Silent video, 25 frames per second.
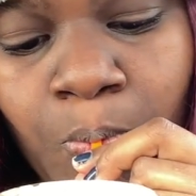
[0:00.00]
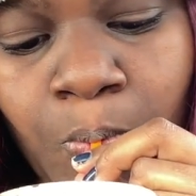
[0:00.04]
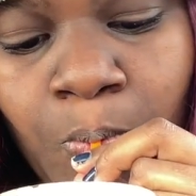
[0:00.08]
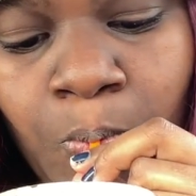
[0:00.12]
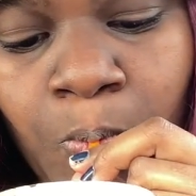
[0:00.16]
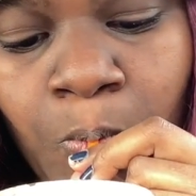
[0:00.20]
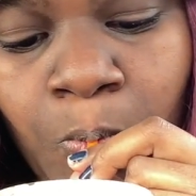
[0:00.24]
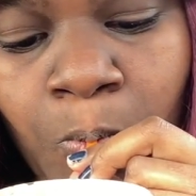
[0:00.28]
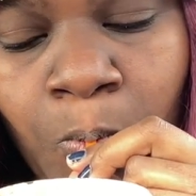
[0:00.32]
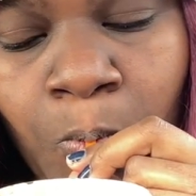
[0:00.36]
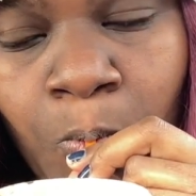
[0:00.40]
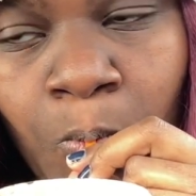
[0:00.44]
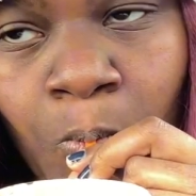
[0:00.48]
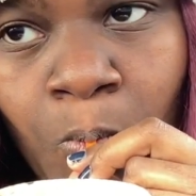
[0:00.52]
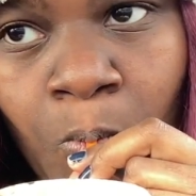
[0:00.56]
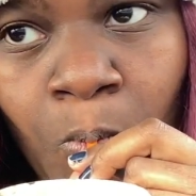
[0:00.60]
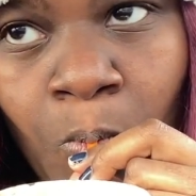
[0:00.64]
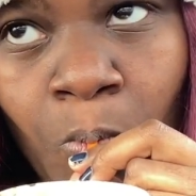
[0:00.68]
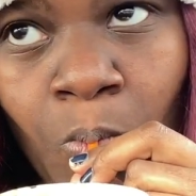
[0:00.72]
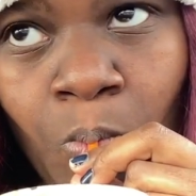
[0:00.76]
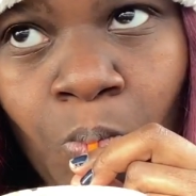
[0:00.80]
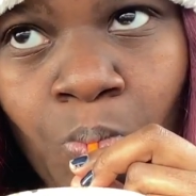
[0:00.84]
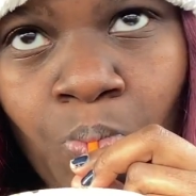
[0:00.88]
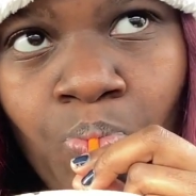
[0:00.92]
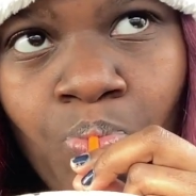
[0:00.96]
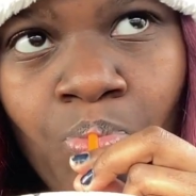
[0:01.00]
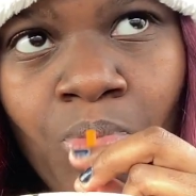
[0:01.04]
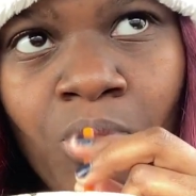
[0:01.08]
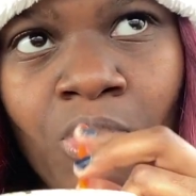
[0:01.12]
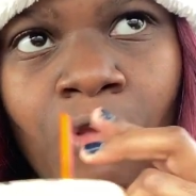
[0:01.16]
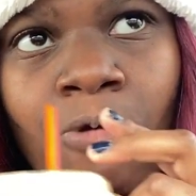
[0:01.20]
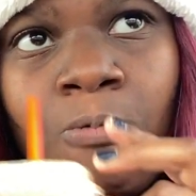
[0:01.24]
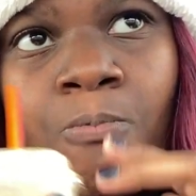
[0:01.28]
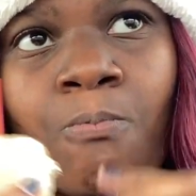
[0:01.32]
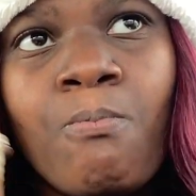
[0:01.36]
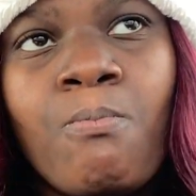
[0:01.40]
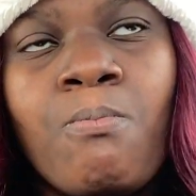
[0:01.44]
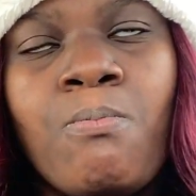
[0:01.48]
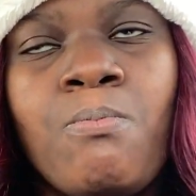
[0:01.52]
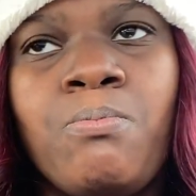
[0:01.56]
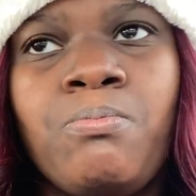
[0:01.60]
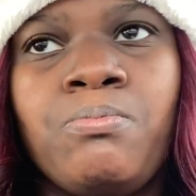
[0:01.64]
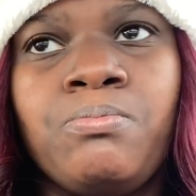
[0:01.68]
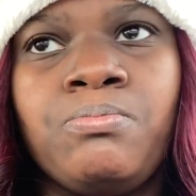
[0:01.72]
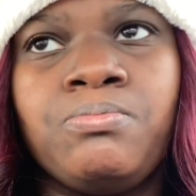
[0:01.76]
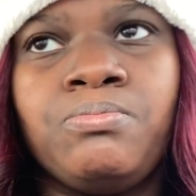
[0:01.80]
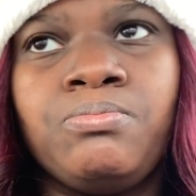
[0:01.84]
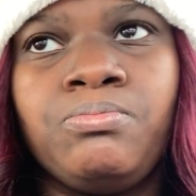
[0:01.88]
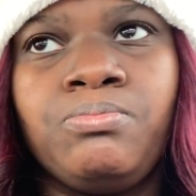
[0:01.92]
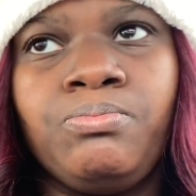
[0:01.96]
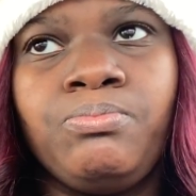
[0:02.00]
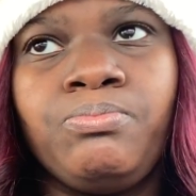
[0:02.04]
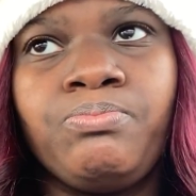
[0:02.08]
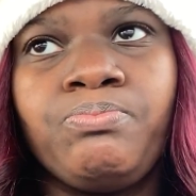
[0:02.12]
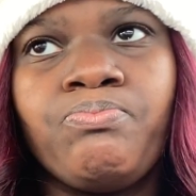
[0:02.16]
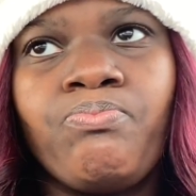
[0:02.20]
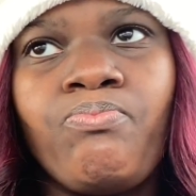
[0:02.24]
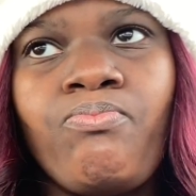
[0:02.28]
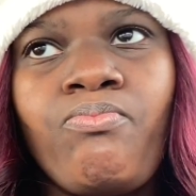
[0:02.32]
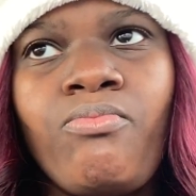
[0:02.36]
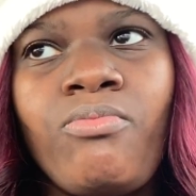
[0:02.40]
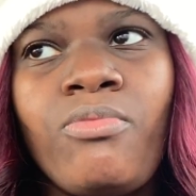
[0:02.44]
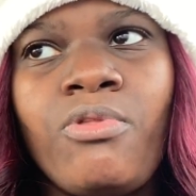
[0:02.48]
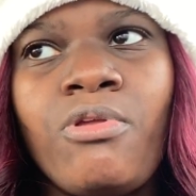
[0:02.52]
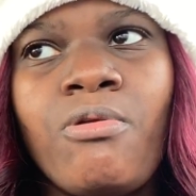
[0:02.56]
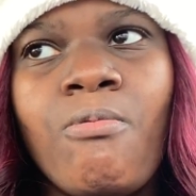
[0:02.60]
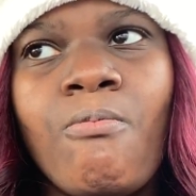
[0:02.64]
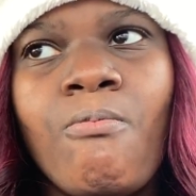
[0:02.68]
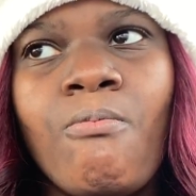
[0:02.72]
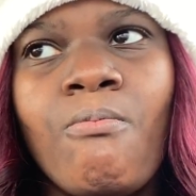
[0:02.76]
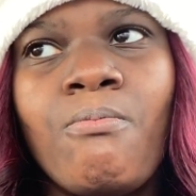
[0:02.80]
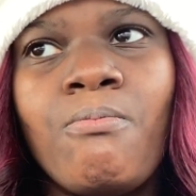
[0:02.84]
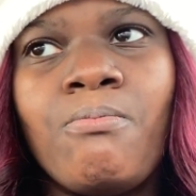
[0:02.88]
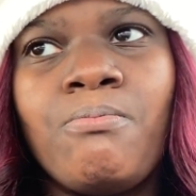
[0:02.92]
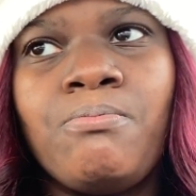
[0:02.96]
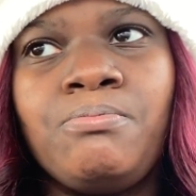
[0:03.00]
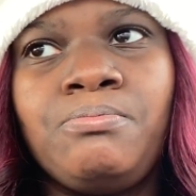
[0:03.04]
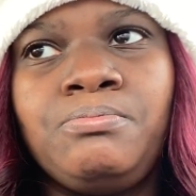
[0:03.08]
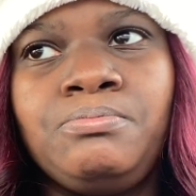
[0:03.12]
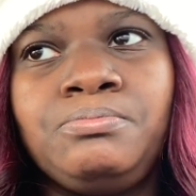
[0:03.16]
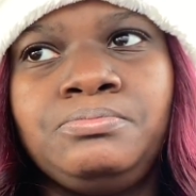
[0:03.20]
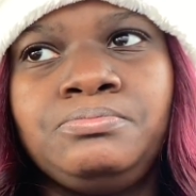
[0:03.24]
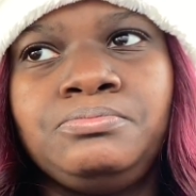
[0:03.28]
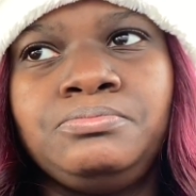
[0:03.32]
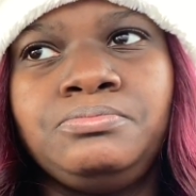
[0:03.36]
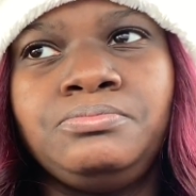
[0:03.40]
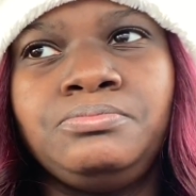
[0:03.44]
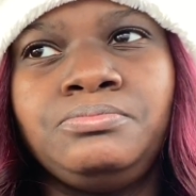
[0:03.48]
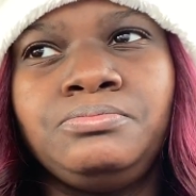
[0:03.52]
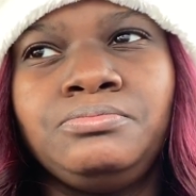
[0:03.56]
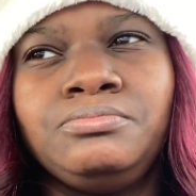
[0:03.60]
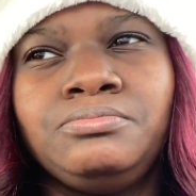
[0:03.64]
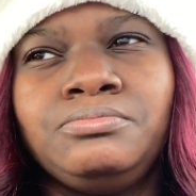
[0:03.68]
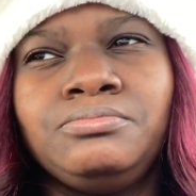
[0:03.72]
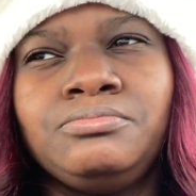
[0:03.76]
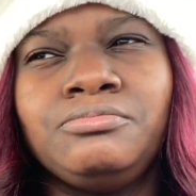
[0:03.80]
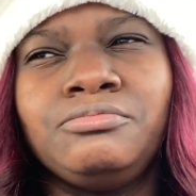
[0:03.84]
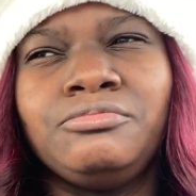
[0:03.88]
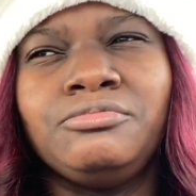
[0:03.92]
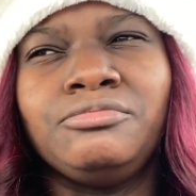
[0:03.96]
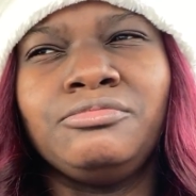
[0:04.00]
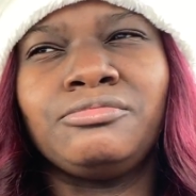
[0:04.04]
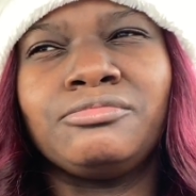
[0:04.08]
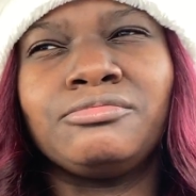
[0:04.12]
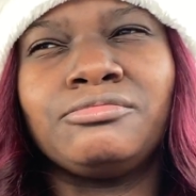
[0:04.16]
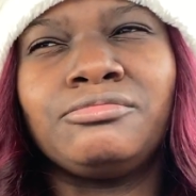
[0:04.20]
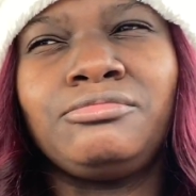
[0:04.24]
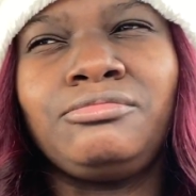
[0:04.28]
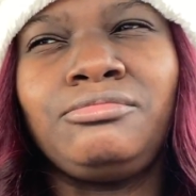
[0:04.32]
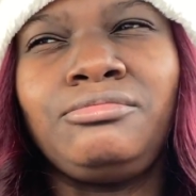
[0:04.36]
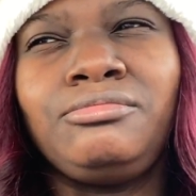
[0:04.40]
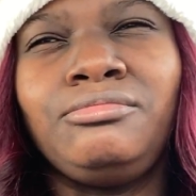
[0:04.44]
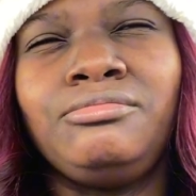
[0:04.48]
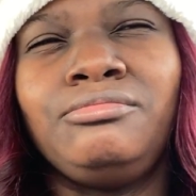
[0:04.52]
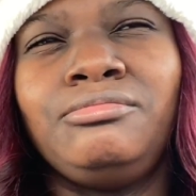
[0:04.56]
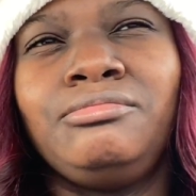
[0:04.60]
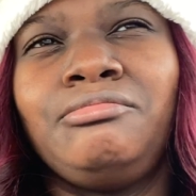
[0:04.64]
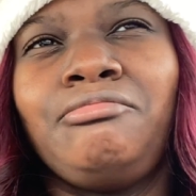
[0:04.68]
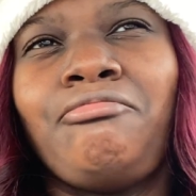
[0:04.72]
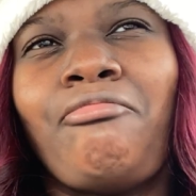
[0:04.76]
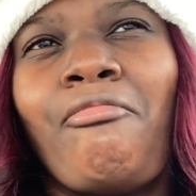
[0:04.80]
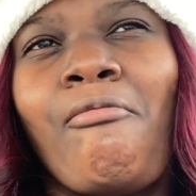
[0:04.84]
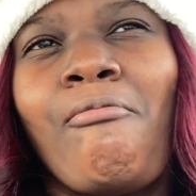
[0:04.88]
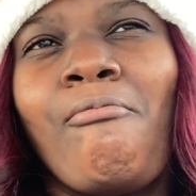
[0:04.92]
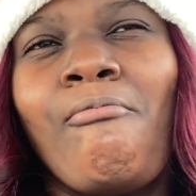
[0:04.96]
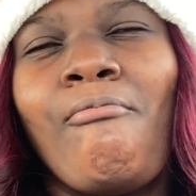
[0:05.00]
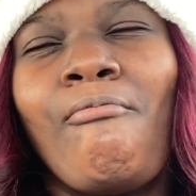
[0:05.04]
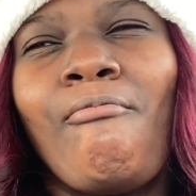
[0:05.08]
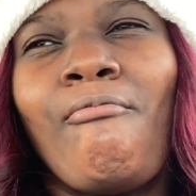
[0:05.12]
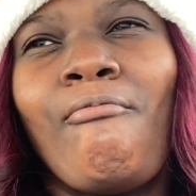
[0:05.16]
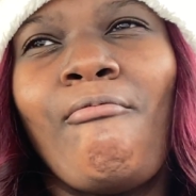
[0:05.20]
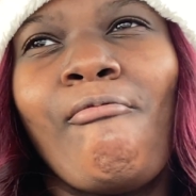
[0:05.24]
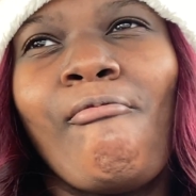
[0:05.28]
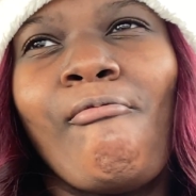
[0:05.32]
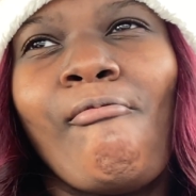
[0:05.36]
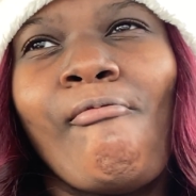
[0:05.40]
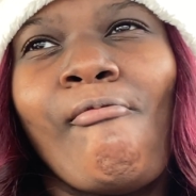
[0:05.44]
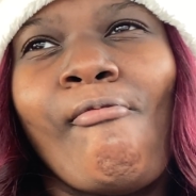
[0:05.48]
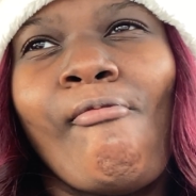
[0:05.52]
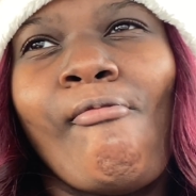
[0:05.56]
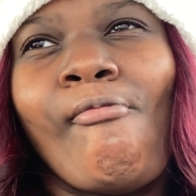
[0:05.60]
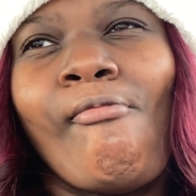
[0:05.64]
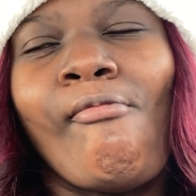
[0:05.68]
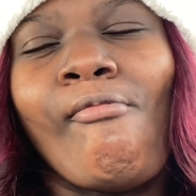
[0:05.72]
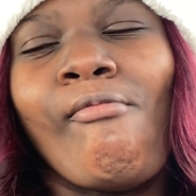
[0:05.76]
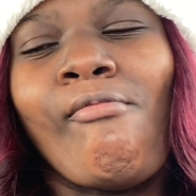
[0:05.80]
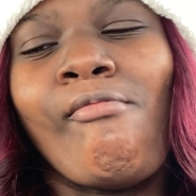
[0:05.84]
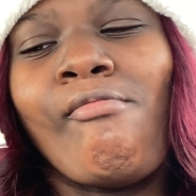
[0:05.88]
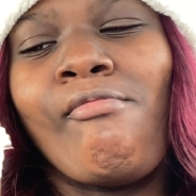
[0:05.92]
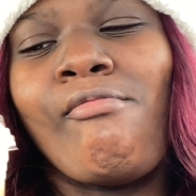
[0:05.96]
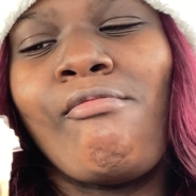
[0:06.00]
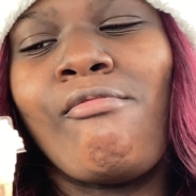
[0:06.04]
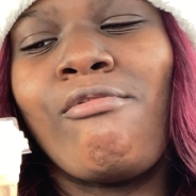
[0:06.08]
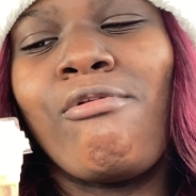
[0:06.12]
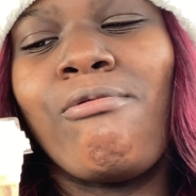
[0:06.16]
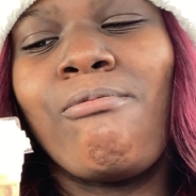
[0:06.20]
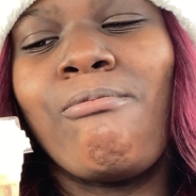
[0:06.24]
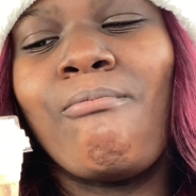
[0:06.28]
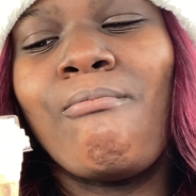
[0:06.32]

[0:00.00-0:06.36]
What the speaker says: No one is speaking in this clip.